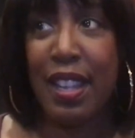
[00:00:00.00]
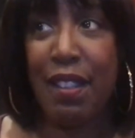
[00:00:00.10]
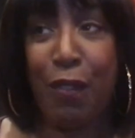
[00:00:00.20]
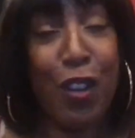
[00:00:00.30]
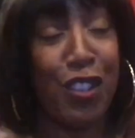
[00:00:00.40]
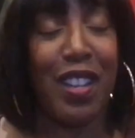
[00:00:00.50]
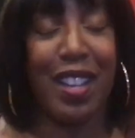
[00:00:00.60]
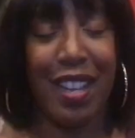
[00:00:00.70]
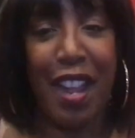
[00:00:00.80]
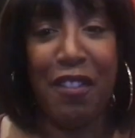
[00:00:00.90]
fortunate
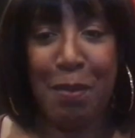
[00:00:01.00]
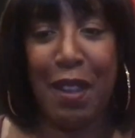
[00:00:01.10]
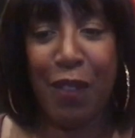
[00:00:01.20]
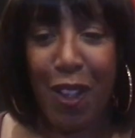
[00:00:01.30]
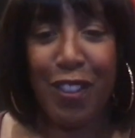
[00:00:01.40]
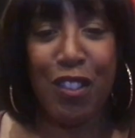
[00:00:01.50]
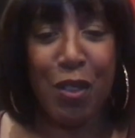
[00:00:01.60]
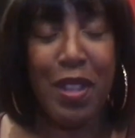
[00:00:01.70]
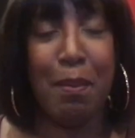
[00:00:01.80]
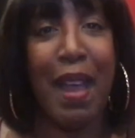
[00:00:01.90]
enough to be involved in
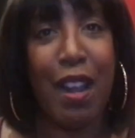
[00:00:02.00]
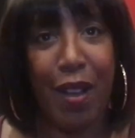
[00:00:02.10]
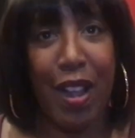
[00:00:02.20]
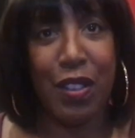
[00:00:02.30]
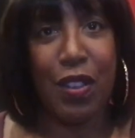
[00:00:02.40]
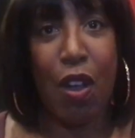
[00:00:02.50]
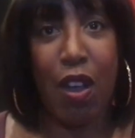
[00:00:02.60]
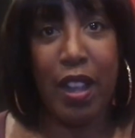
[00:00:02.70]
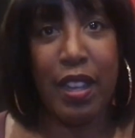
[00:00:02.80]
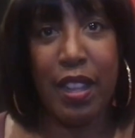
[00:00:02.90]
doing the backgrounds
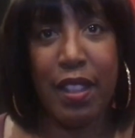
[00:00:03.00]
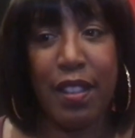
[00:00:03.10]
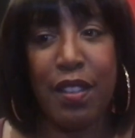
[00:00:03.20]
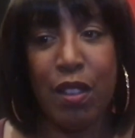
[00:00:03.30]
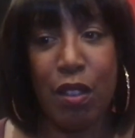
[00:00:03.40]
on this